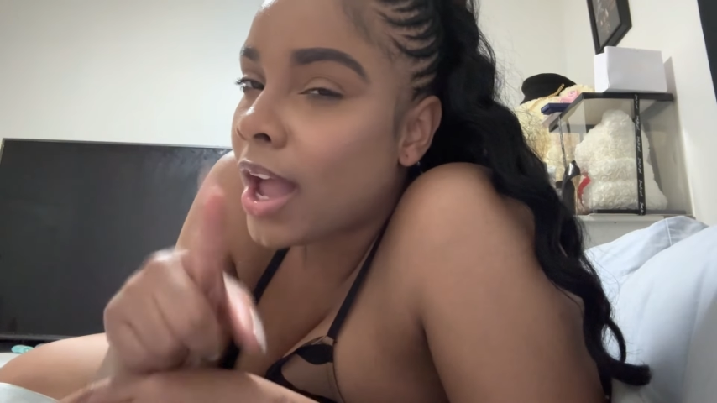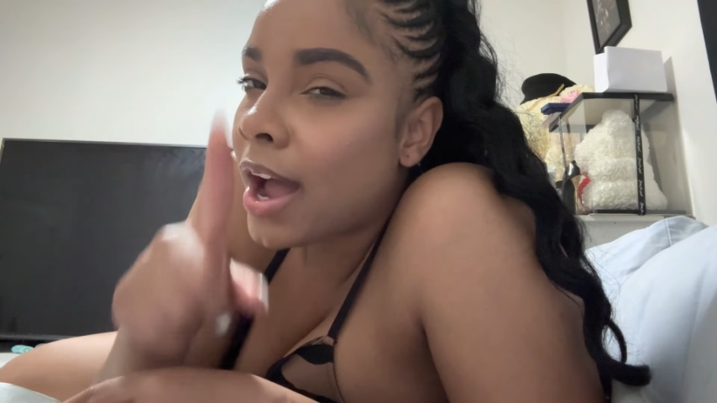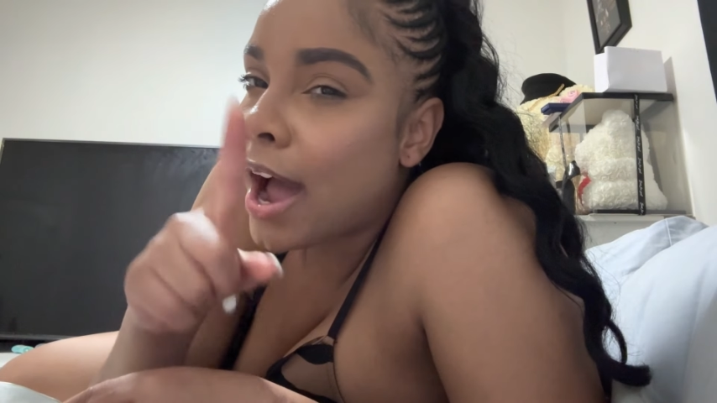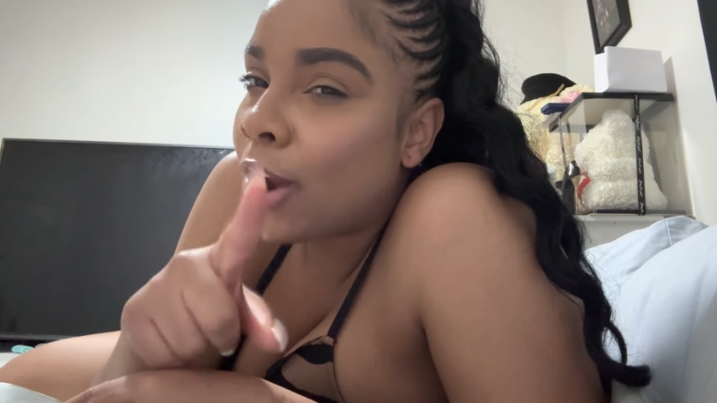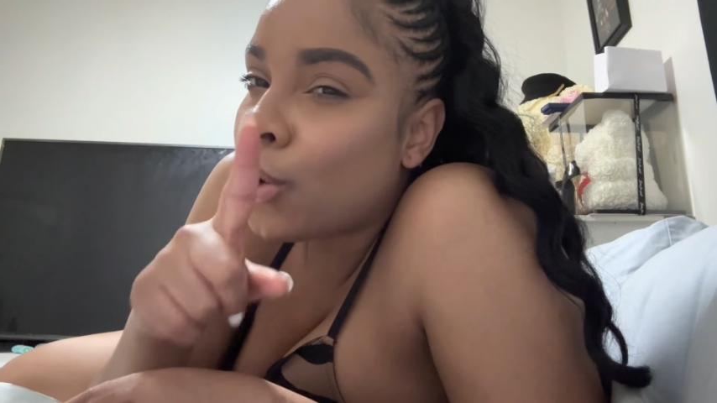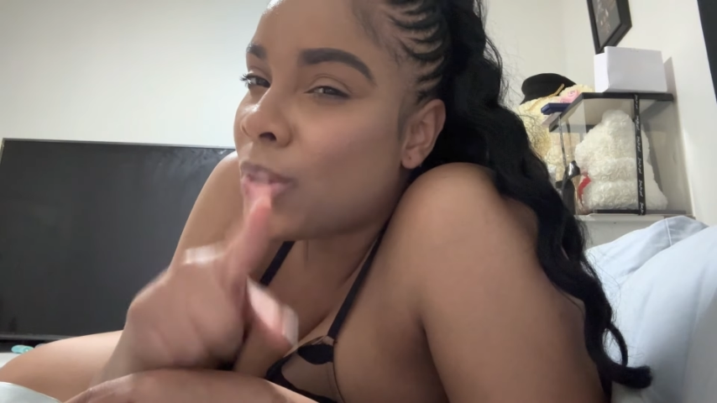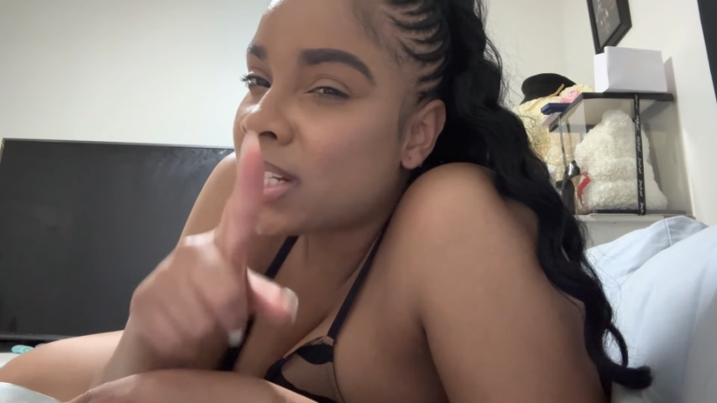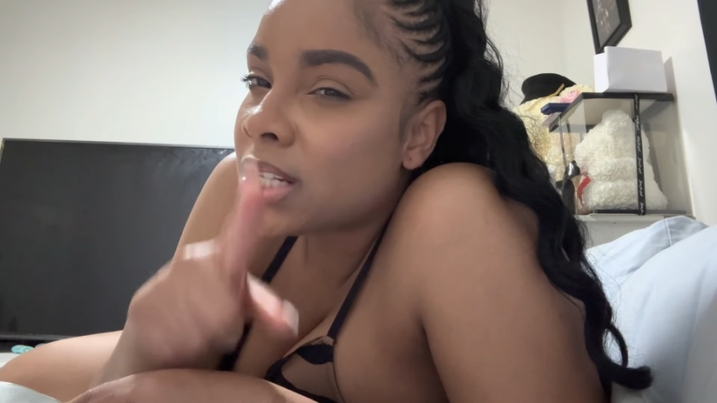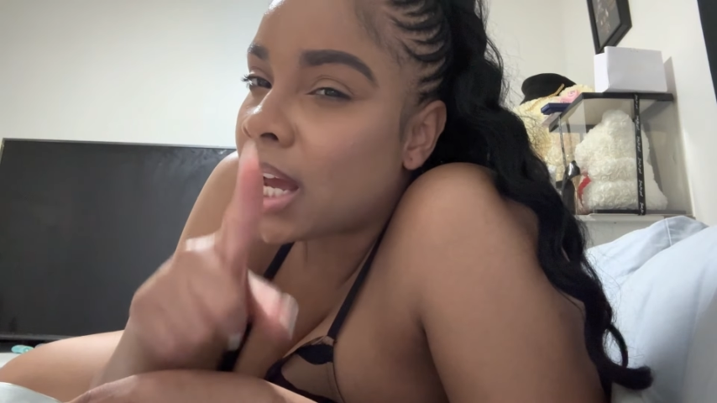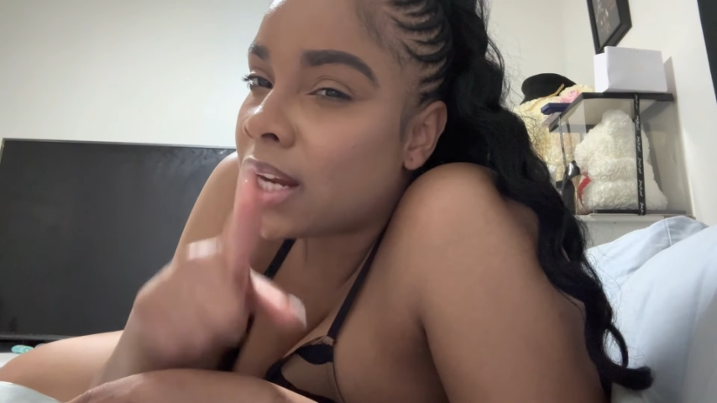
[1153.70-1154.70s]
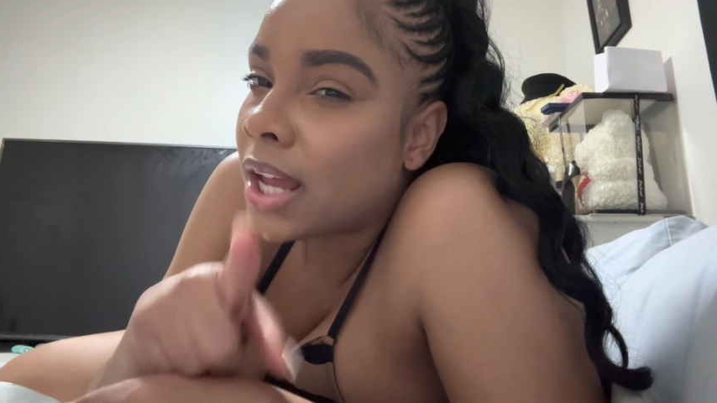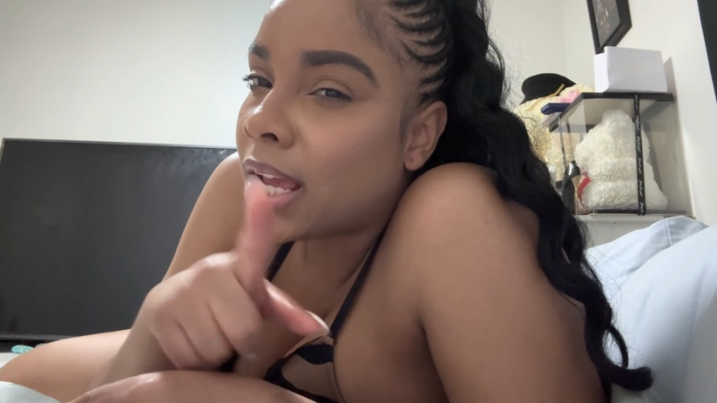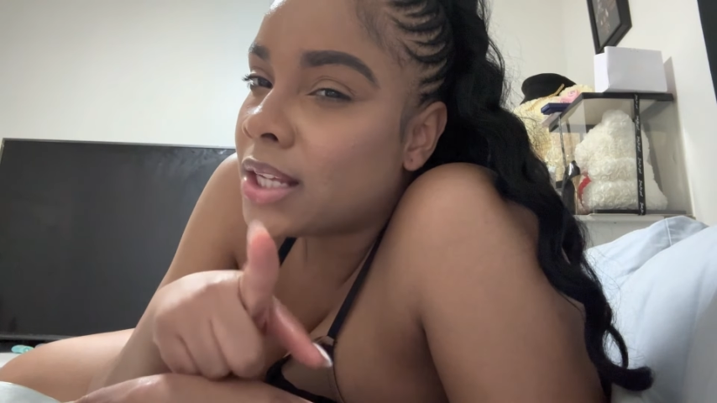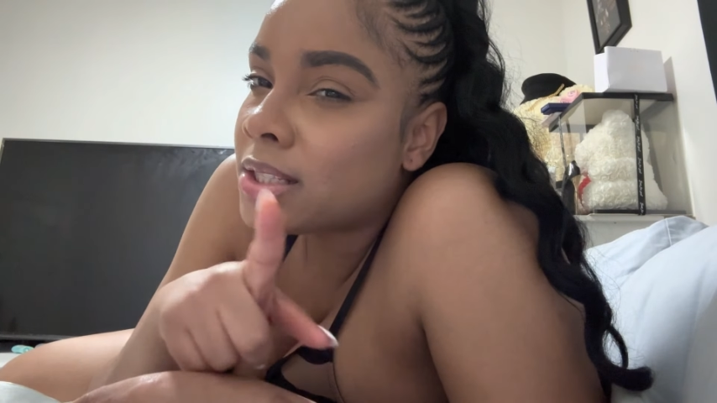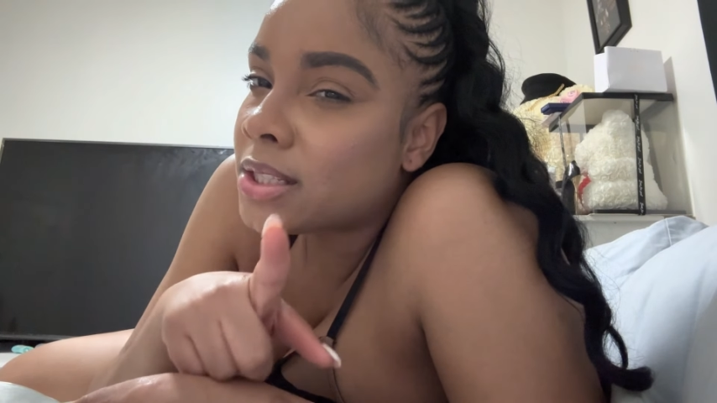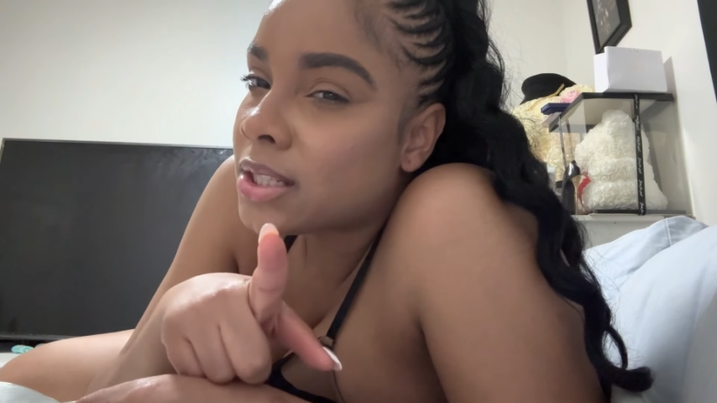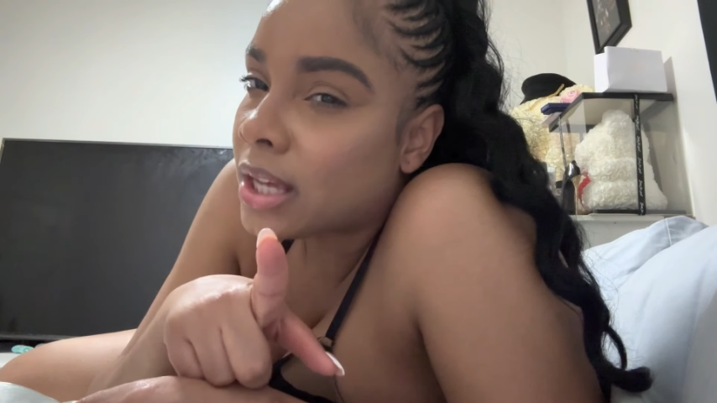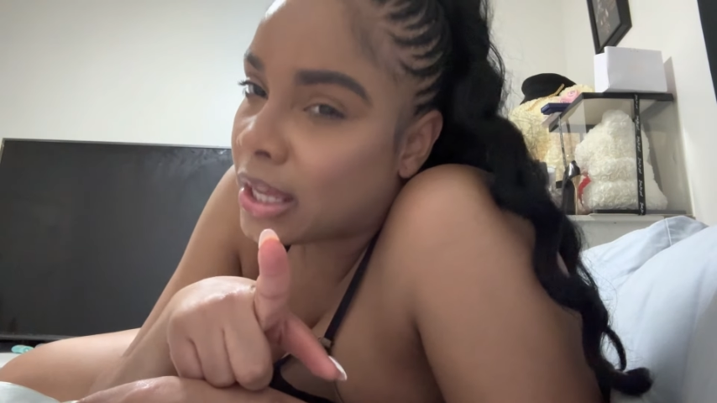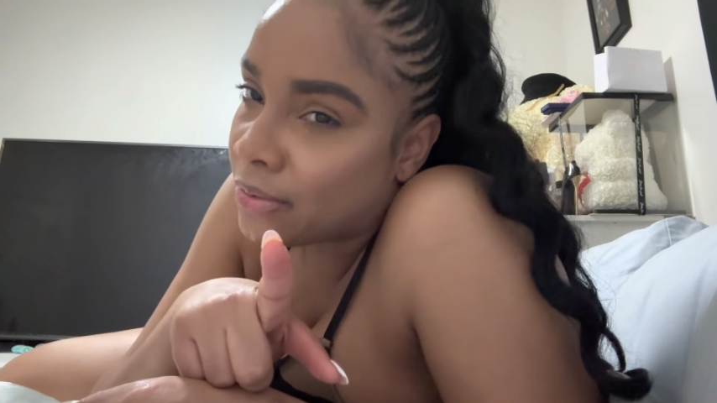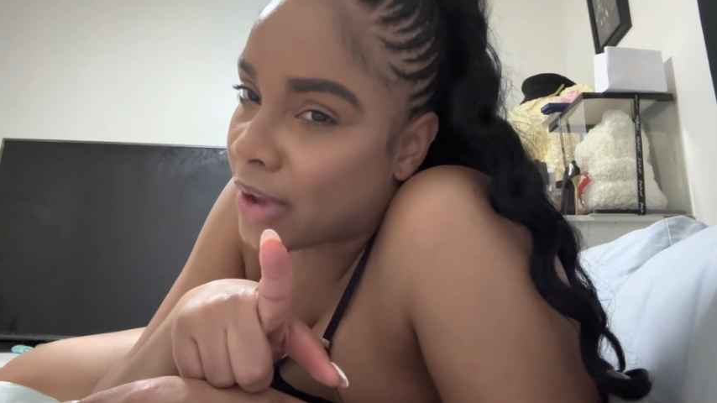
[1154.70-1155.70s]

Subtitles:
I don't want y'all like to get,